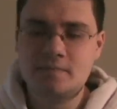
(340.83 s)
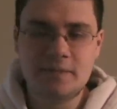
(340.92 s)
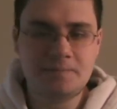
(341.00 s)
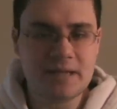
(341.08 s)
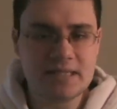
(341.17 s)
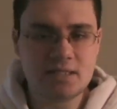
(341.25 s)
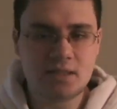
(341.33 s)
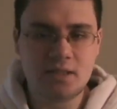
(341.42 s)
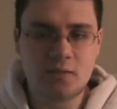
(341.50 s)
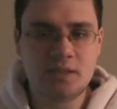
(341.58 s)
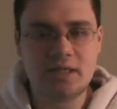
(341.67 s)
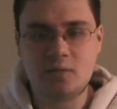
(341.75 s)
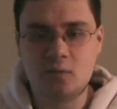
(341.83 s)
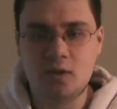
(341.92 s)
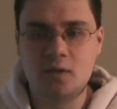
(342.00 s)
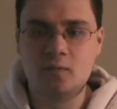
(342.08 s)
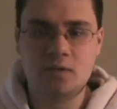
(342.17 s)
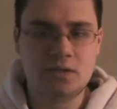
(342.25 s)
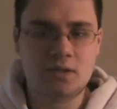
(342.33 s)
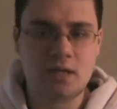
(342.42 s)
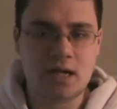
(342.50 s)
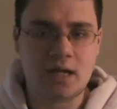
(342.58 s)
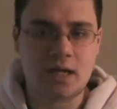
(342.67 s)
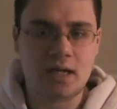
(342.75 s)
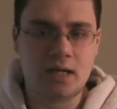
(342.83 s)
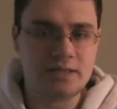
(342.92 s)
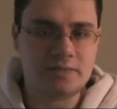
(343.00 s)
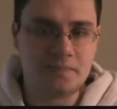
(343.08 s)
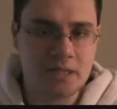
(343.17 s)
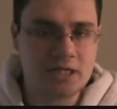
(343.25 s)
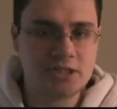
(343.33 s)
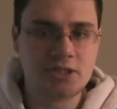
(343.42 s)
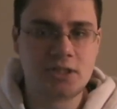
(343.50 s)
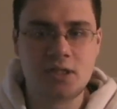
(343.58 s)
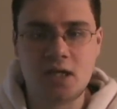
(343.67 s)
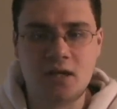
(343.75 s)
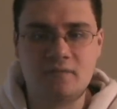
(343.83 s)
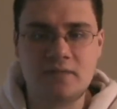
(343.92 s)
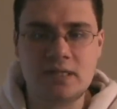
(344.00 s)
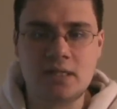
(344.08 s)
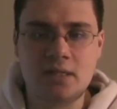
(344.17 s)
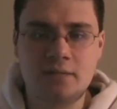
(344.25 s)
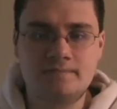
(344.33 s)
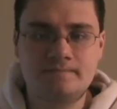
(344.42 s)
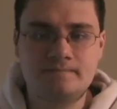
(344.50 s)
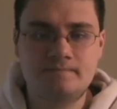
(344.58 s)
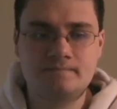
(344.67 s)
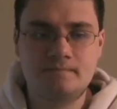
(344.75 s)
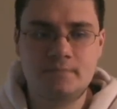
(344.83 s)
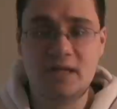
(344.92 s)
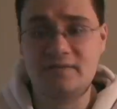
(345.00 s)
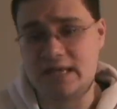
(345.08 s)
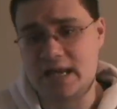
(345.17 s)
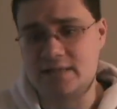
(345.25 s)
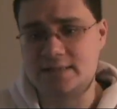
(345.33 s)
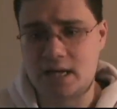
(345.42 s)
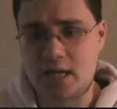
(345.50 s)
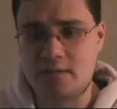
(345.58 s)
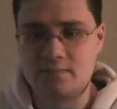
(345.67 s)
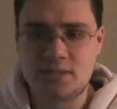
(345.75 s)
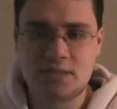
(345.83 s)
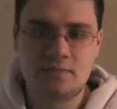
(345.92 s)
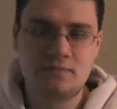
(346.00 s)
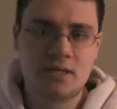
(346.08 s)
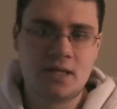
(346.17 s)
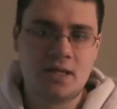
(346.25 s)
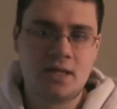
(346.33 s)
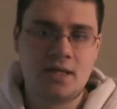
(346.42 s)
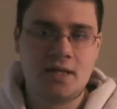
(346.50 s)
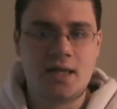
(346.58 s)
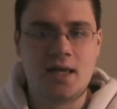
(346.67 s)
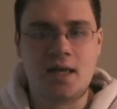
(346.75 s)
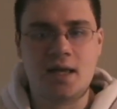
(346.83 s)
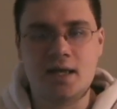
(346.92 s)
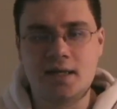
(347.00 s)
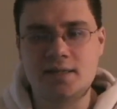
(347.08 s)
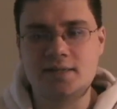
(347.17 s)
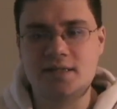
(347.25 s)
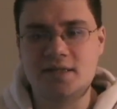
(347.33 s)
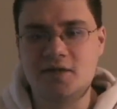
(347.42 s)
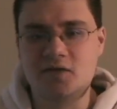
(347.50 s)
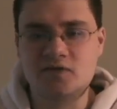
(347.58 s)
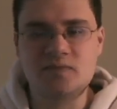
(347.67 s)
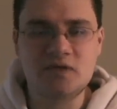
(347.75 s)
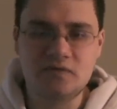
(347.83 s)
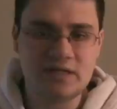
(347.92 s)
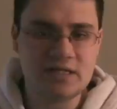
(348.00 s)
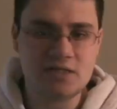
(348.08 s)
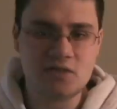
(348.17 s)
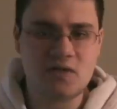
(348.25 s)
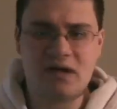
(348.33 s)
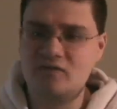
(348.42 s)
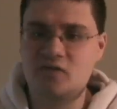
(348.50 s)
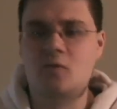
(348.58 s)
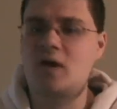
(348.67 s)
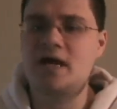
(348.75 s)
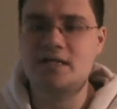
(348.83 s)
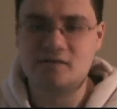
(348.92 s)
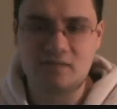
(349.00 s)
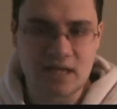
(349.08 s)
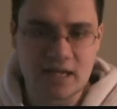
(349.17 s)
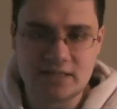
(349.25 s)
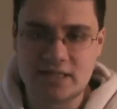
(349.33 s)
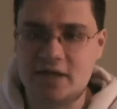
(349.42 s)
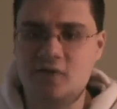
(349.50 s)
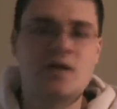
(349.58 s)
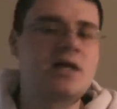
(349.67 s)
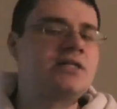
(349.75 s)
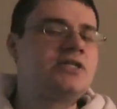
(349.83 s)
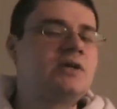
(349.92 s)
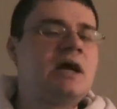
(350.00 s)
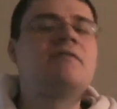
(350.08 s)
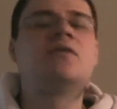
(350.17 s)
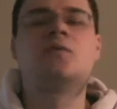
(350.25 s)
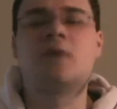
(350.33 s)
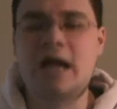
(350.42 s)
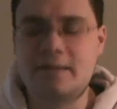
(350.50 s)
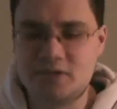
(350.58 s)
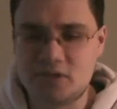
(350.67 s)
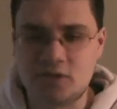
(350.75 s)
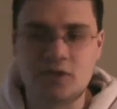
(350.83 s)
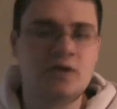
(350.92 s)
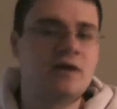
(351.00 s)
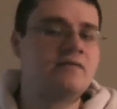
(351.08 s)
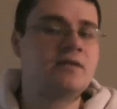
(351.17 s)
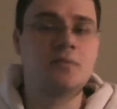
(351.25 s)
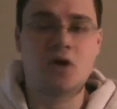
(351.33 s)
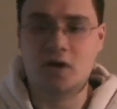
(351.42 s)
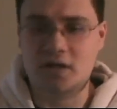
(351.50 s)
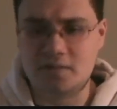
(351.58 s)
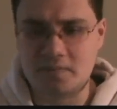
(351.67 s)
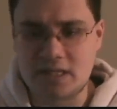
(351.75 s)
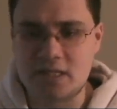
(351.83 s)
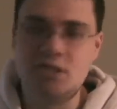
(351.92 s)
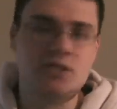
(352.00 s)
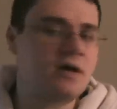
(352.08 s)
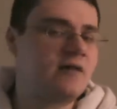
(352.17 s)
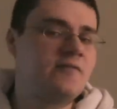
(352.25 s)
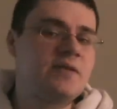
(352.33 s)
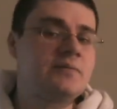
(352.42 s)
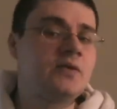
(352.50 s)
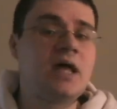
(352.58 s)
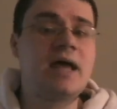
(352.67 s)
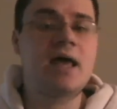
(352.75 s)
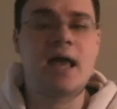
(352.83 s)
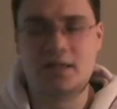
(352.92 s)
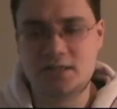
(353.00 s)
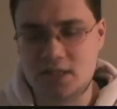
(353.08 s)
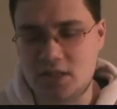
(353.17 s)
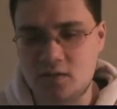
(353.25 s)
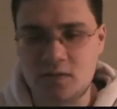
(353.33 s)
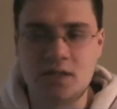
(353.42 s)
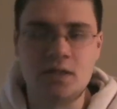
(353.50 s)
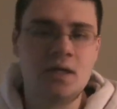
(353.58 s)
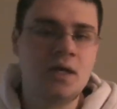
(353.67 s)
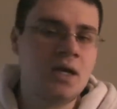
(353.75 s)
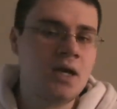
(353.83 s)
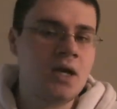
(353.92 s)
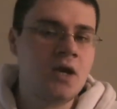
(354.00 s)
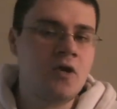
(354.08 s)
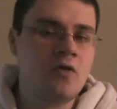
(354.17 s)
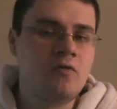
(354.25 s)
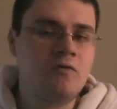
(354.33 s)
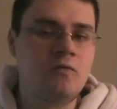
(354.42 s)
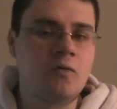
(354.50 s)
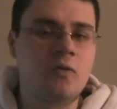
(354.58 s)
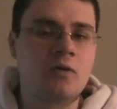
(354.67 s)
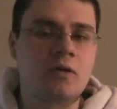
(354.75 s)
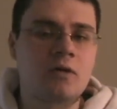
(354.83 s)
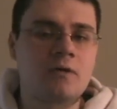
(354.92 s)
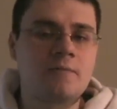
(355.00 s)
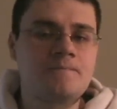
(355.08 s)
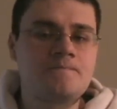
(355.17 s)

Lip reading: But basically what they were a depiction of the end times. And in those movies you have the rise of the Antichrist, you have the rapture, you have the mark of the beast, you have people executed for